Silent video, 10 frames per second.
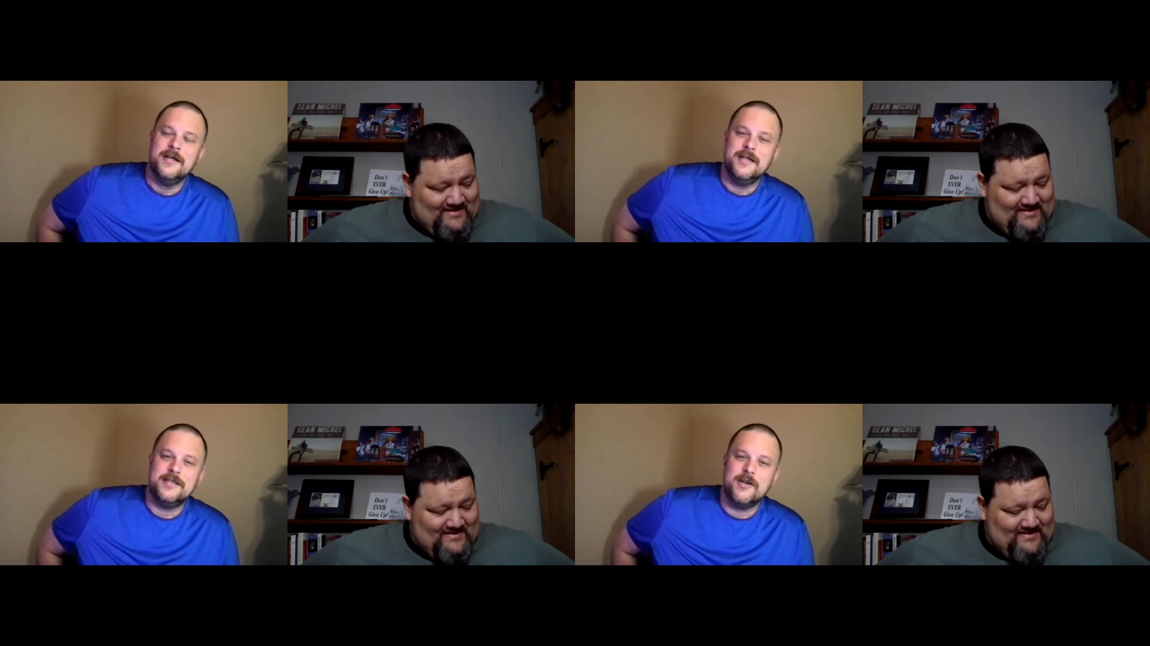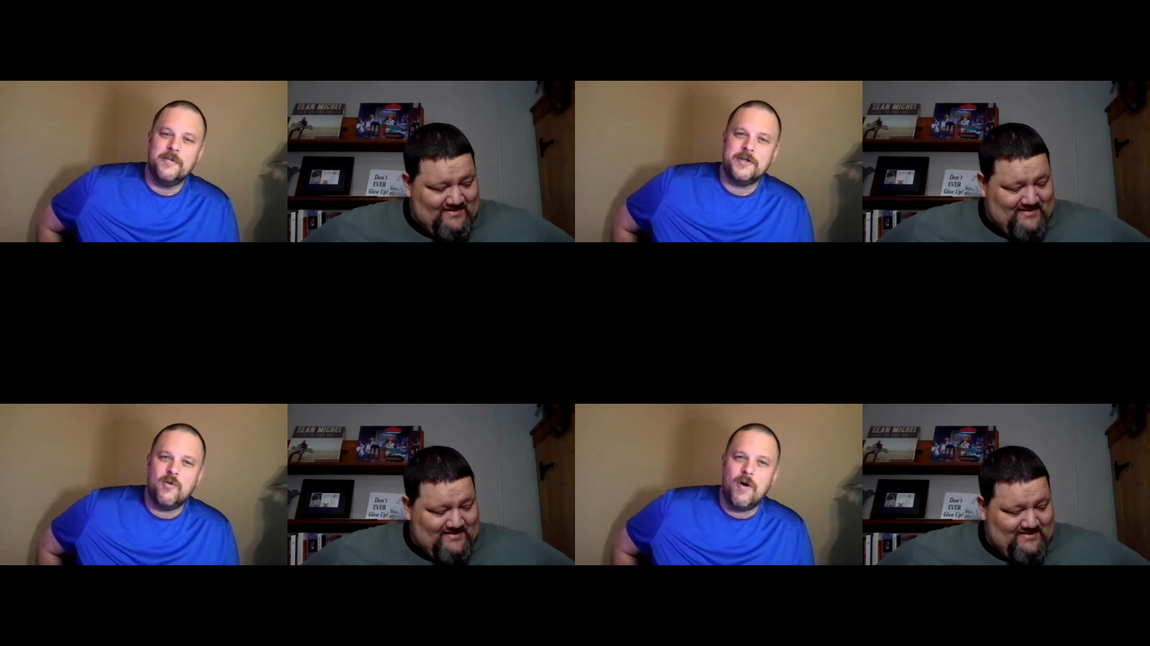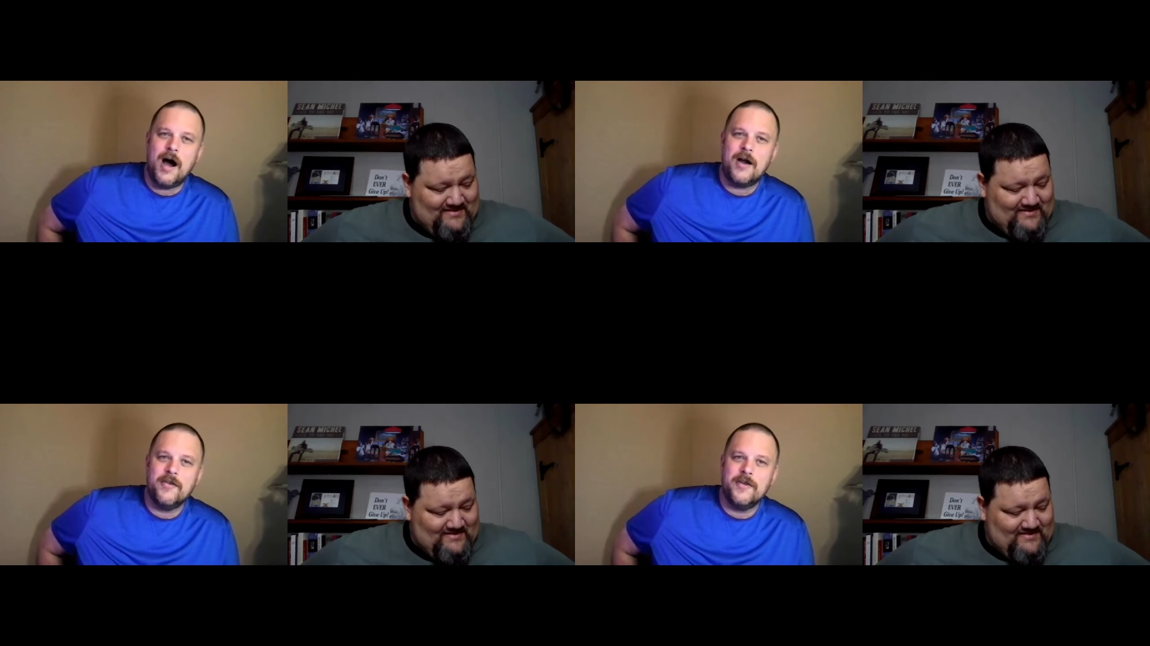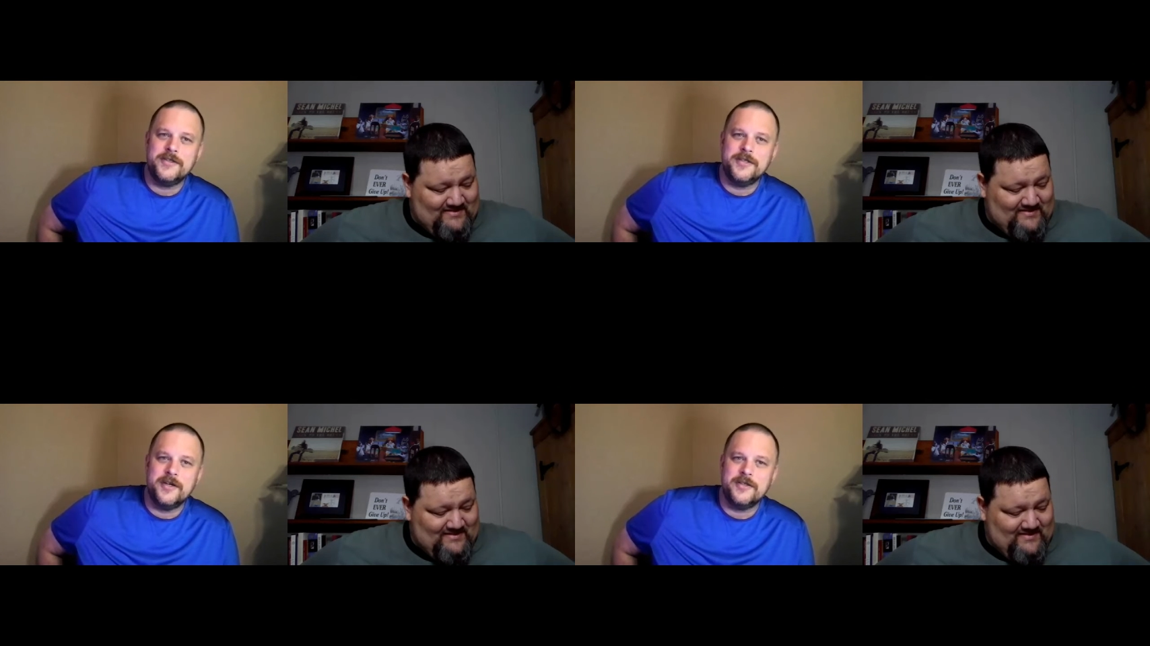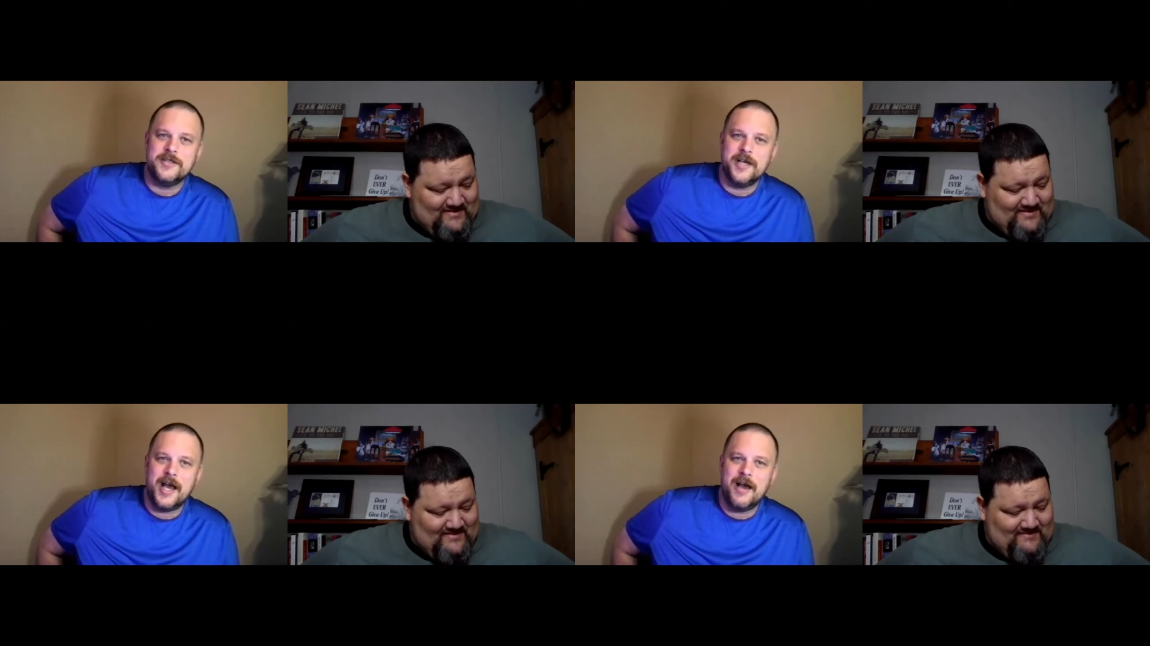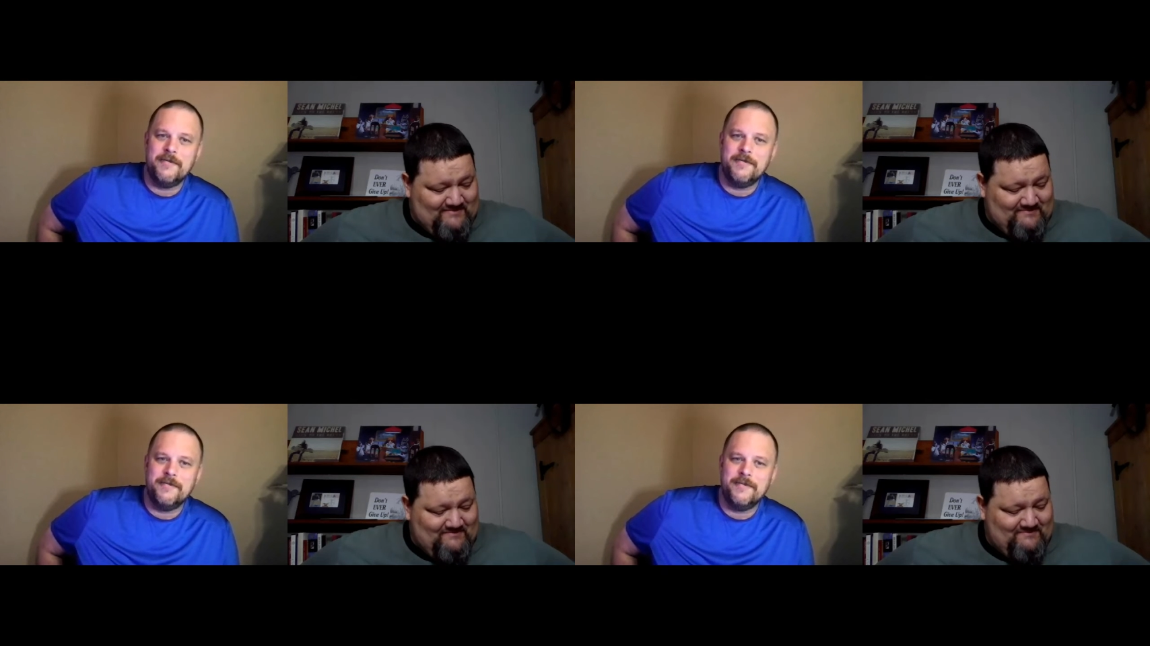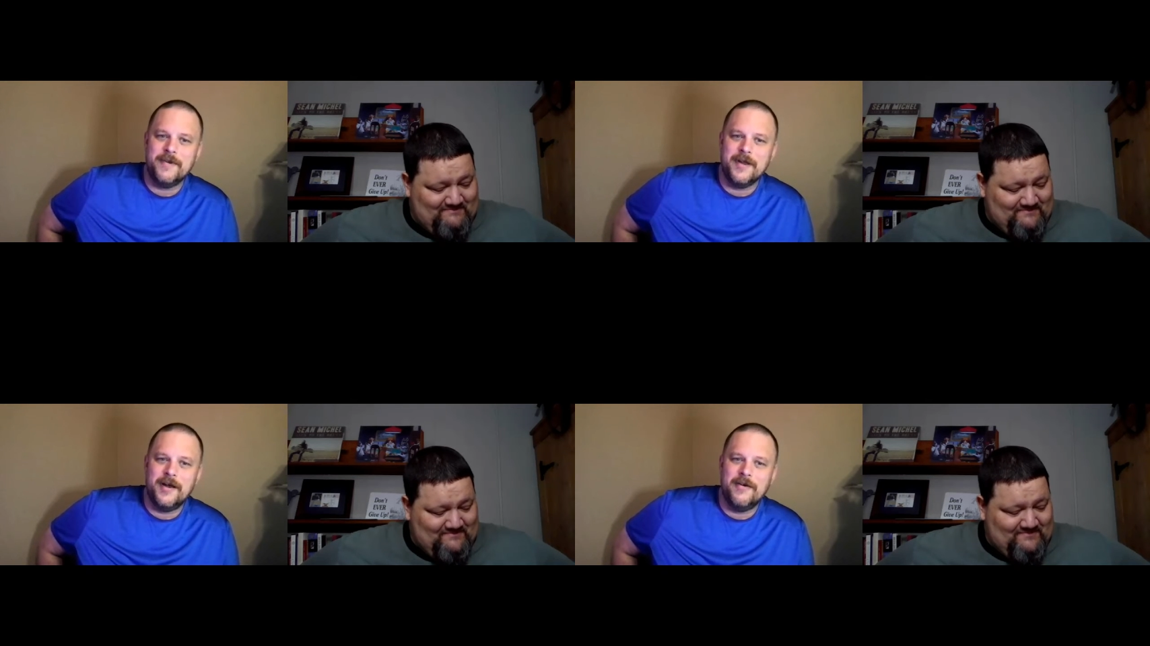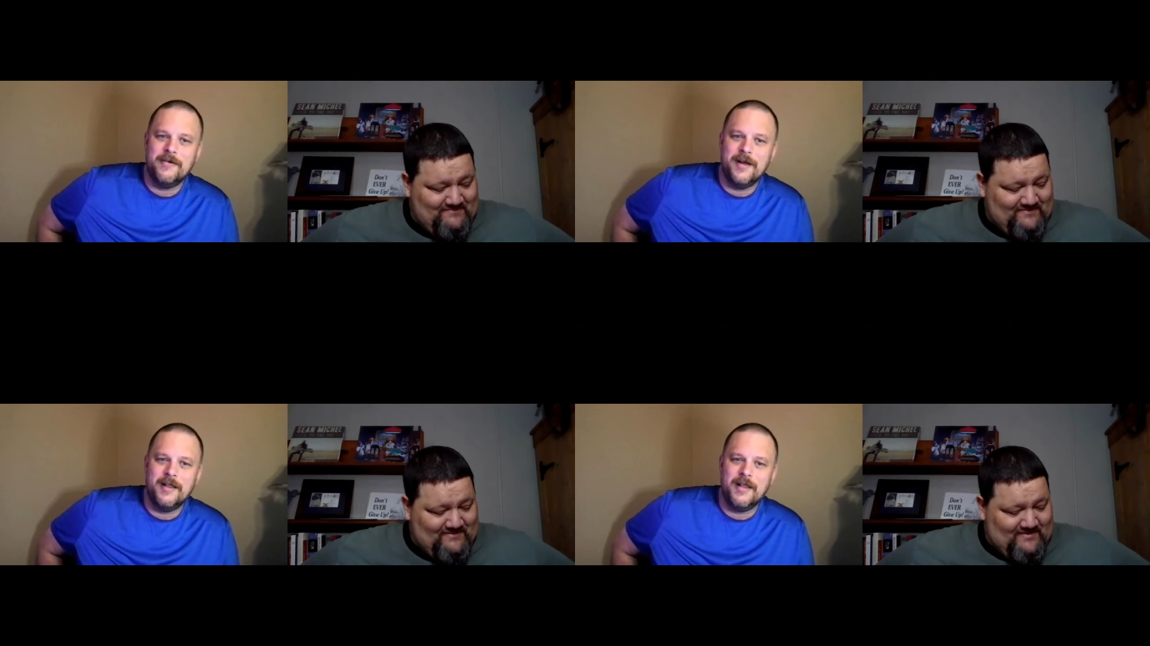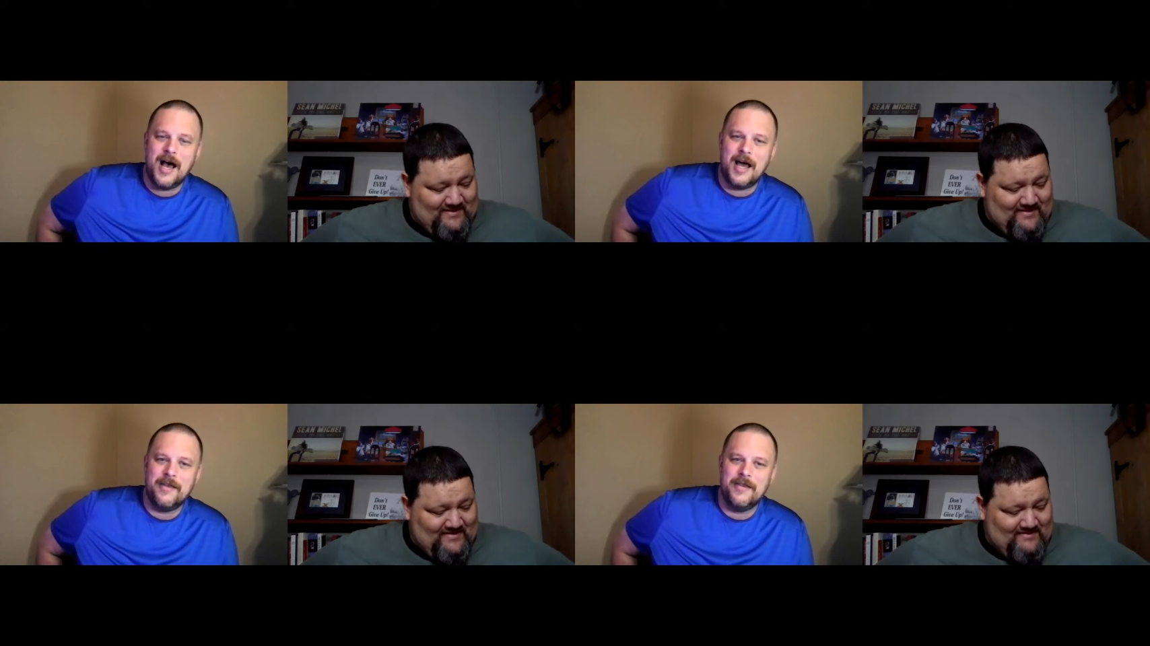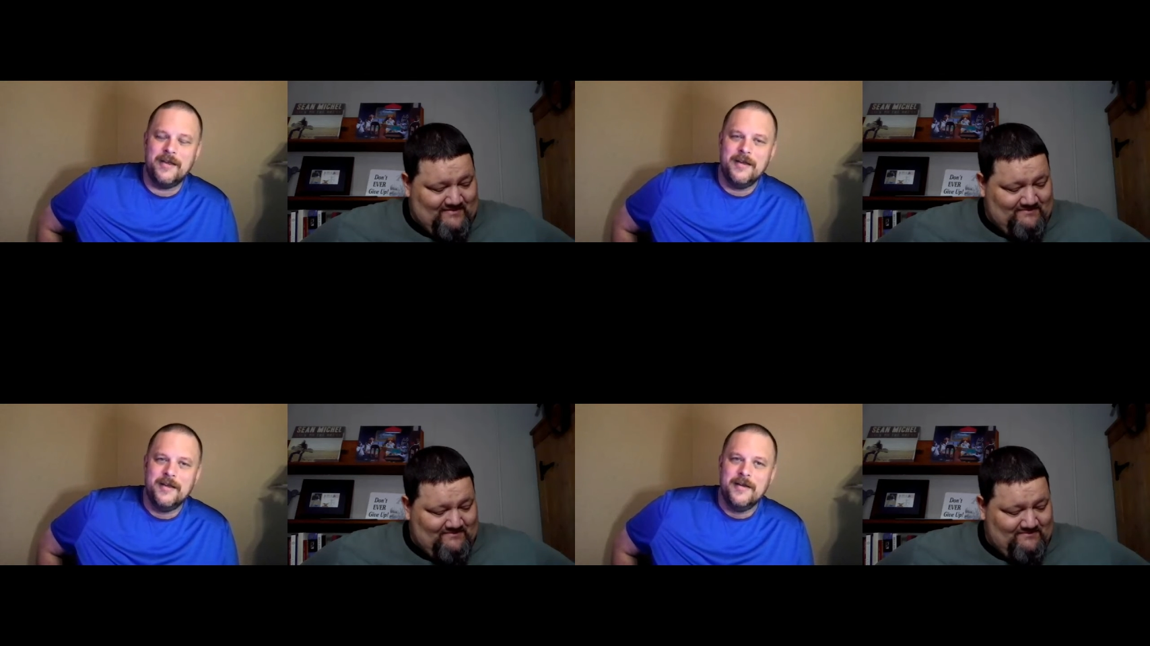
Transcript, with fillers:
Speaker 1: it's so much quieter this year because you have you know a lot of the